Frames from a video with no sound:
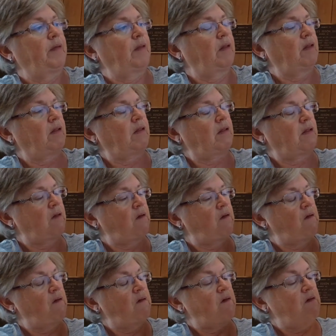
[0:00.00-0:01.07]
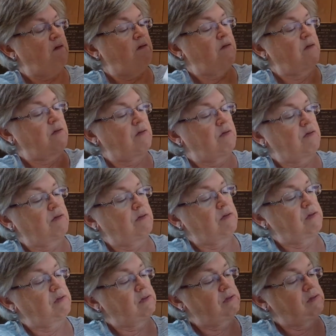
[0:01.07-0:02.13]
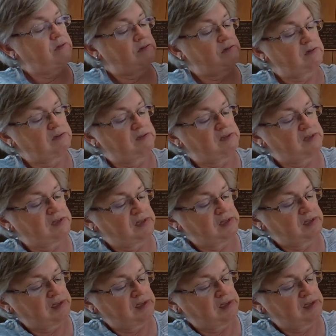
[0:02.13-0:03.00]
Nothing is said.